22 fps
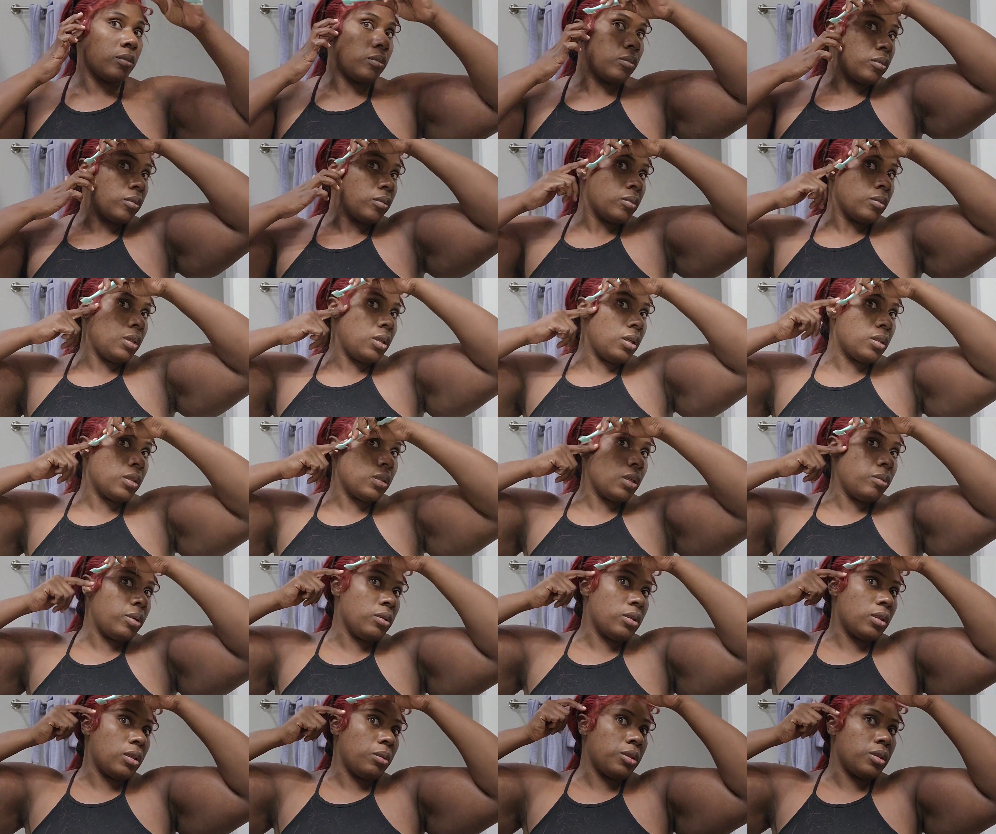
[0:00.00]
but I don't
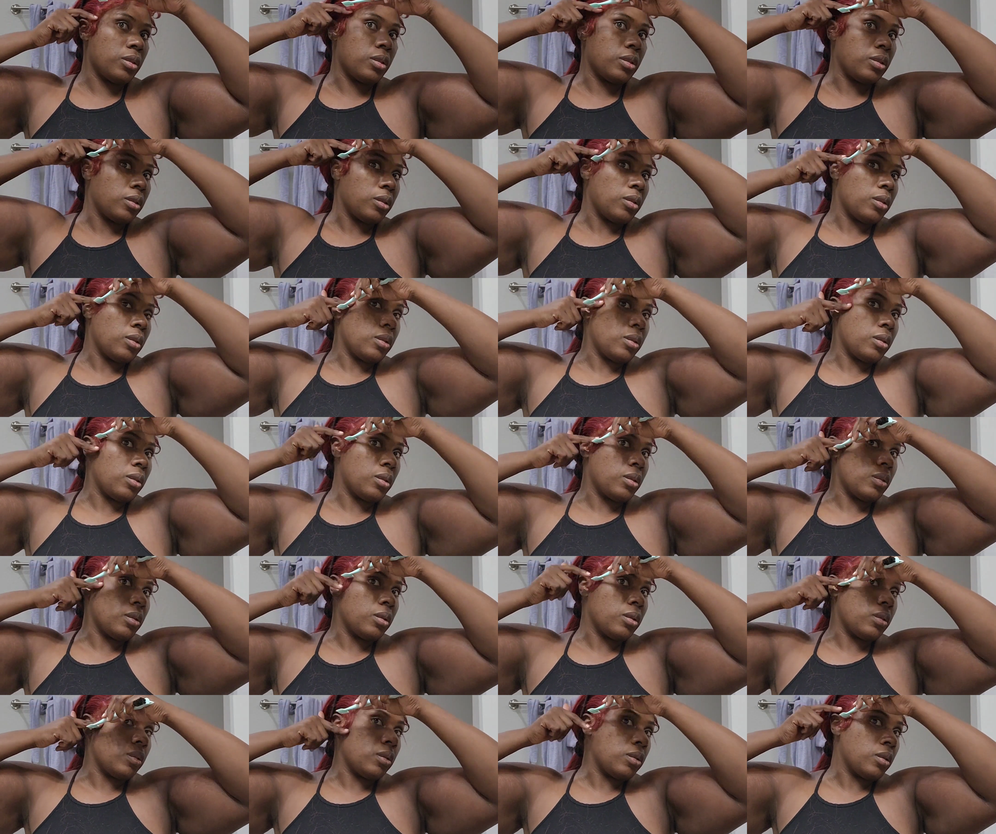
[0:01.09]
recommend that for an
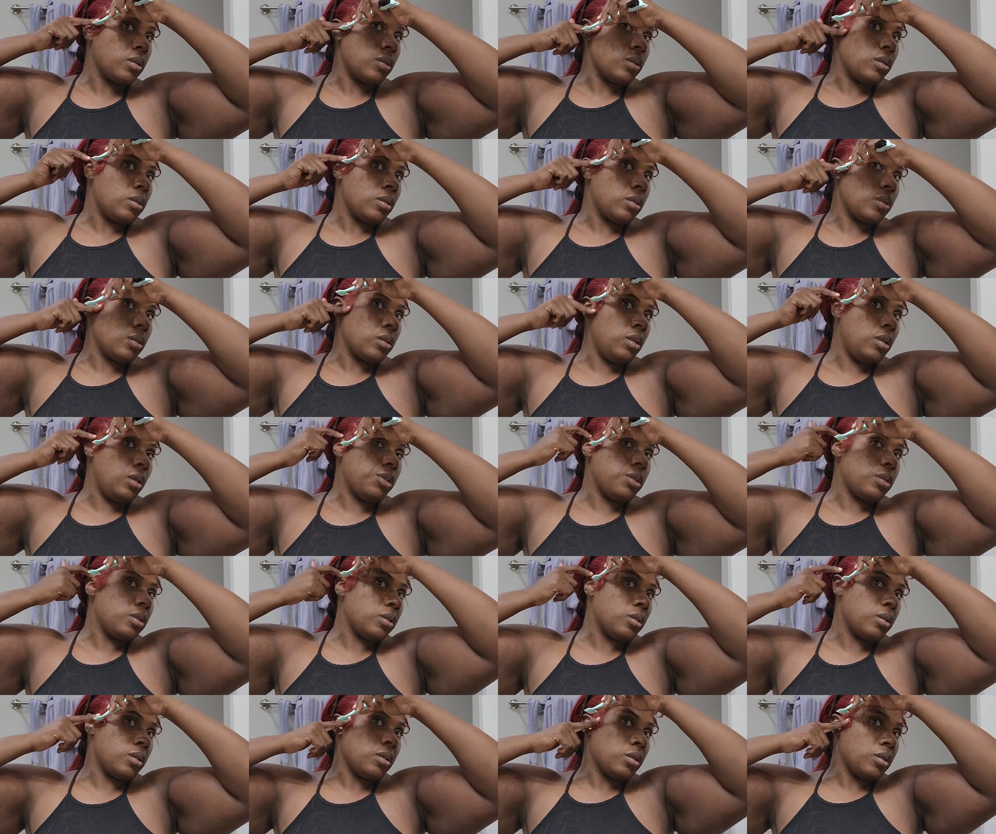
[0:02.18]
actual glue down. So
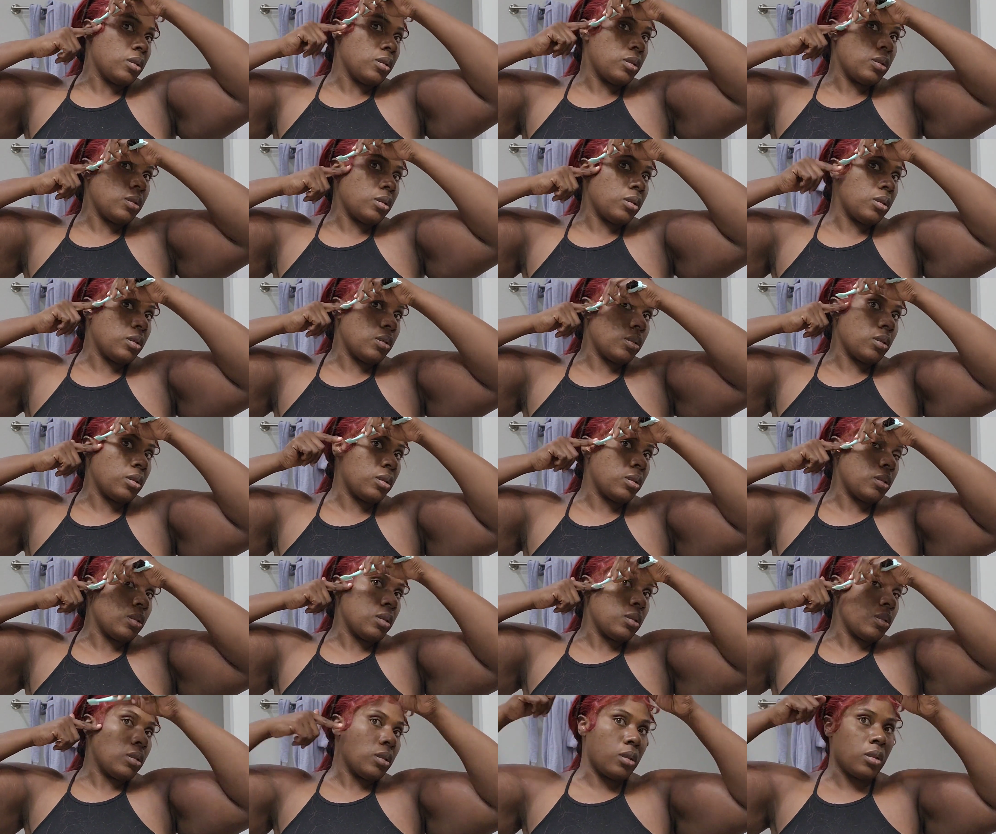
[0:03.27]
what you see me doing
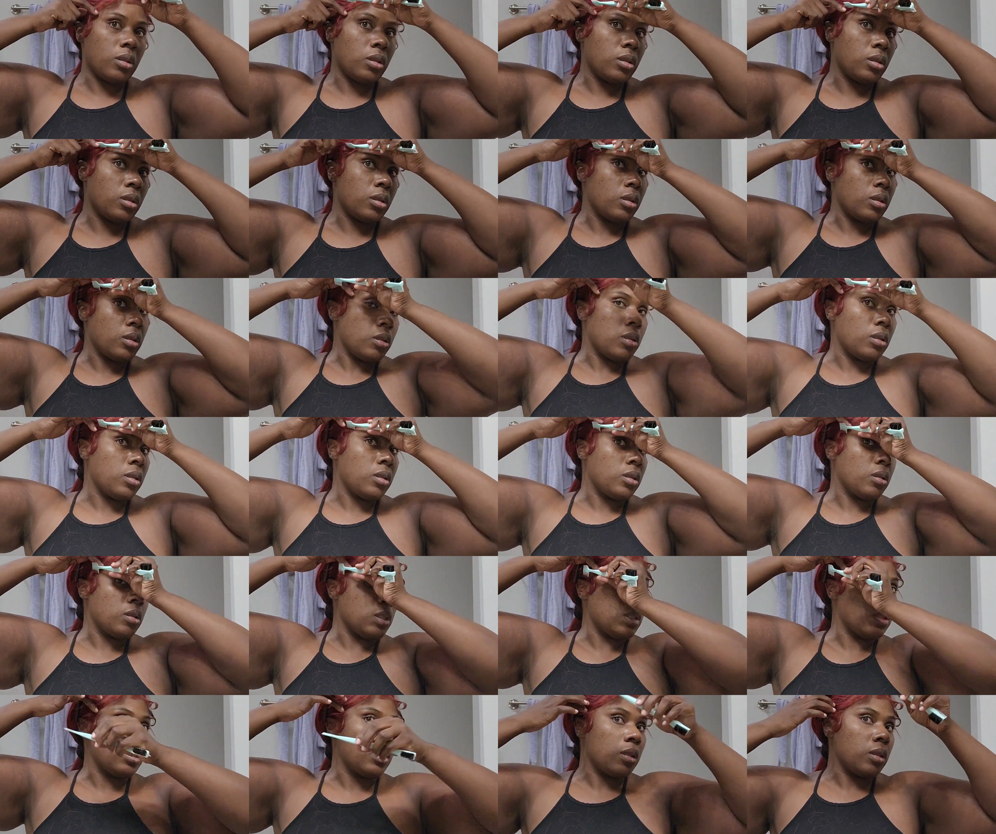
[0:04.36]
is using
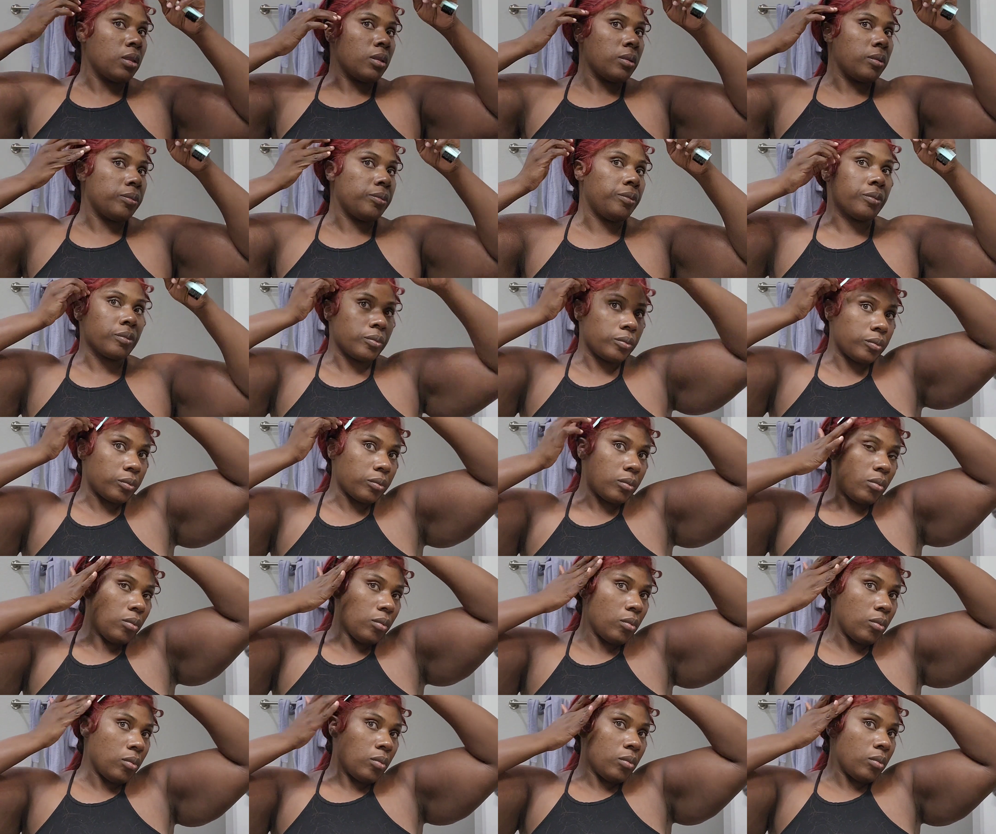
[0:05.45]
the Got To Be Glued
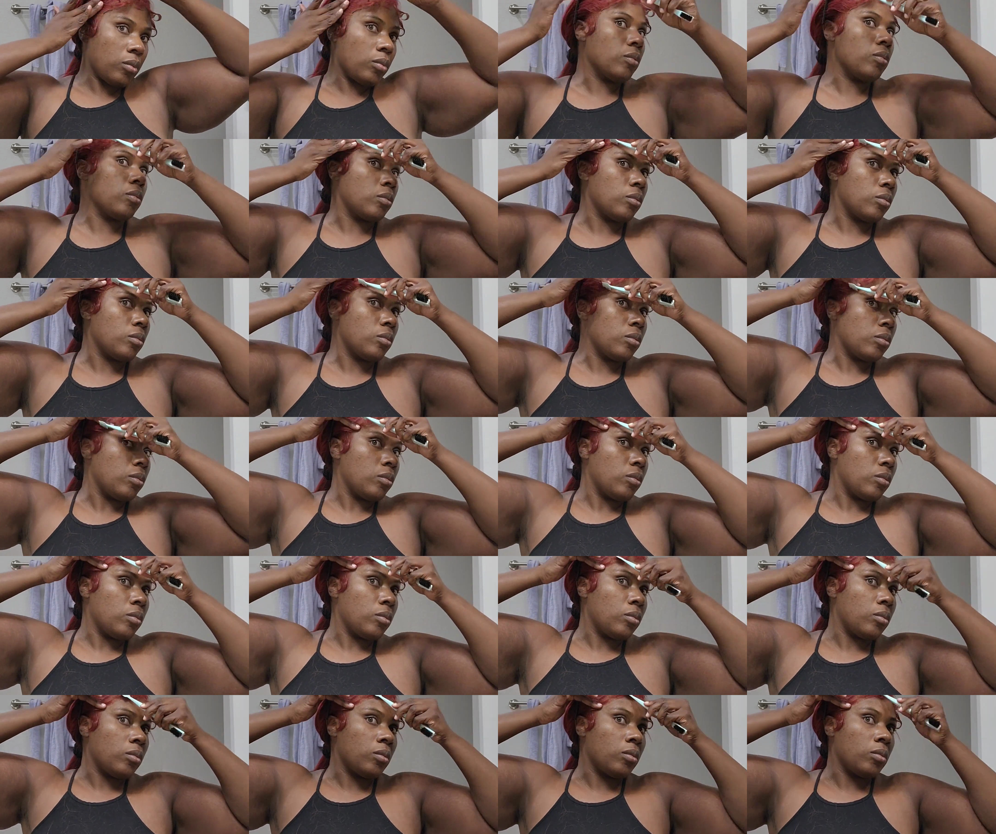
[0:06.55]
spray to do my
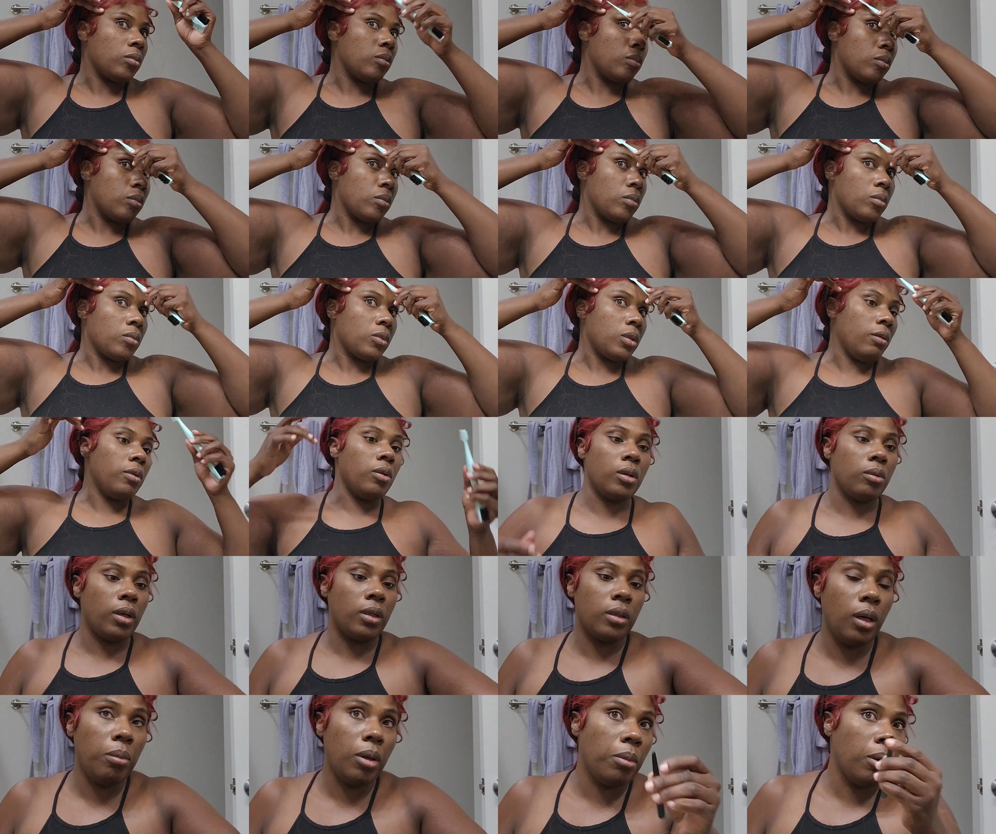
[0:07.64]
edges. And my
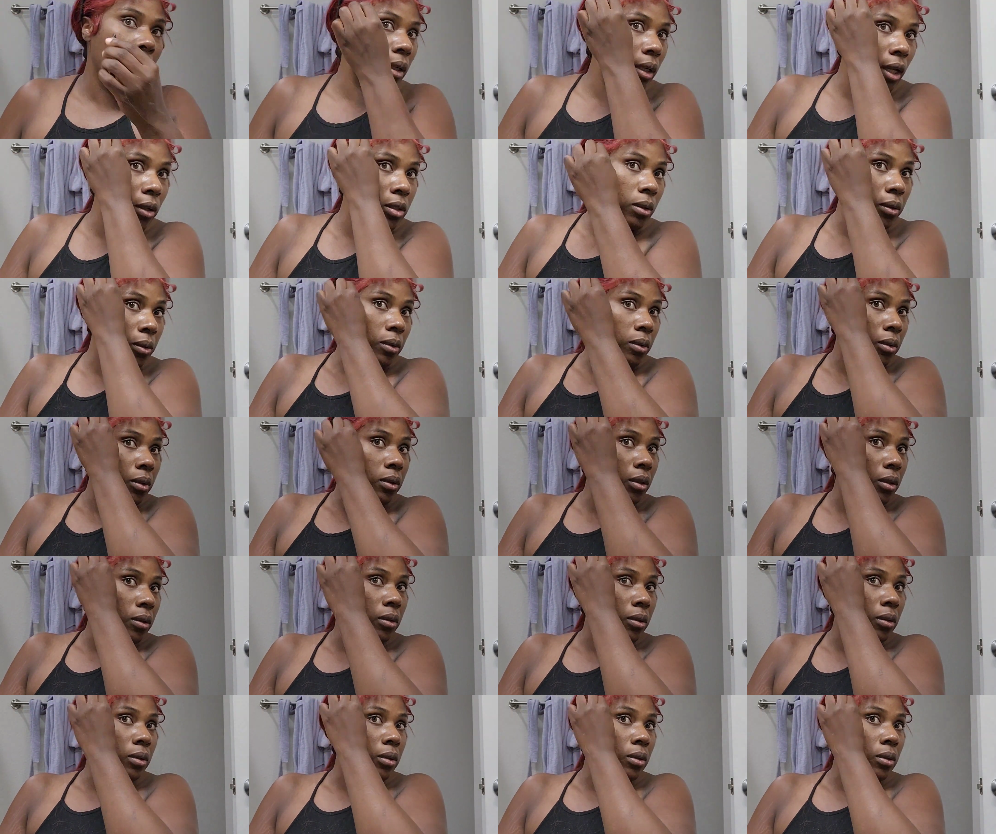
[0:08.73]
edges were a bit thick,